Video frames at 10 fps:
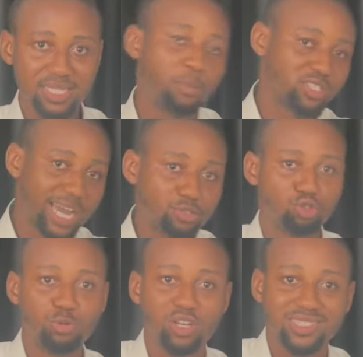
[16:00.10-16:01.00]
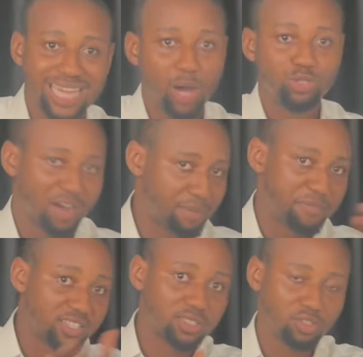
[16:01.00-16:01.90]
they must write to you, because now you have
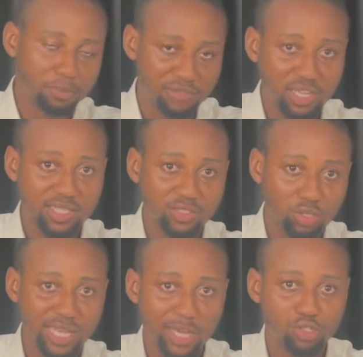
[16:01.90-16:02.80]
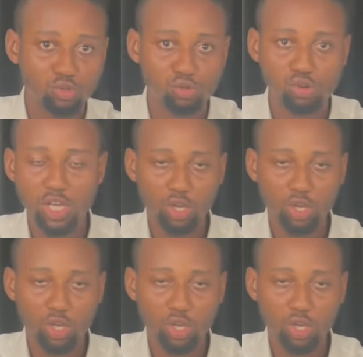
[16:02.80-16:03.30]
perfected your title,